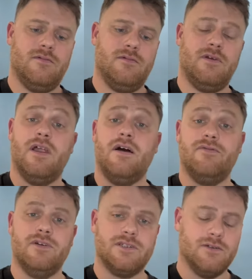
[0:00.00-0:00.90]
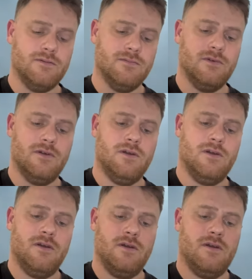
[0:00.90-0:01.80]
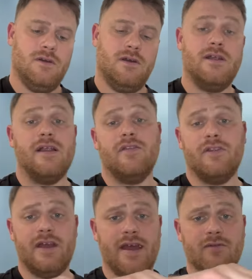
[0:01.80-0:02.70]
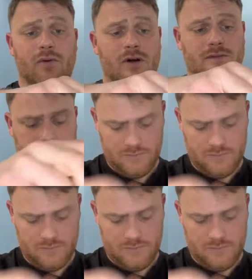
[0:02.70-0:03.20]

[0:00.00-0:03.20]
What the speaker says: To that first one. And then the end one,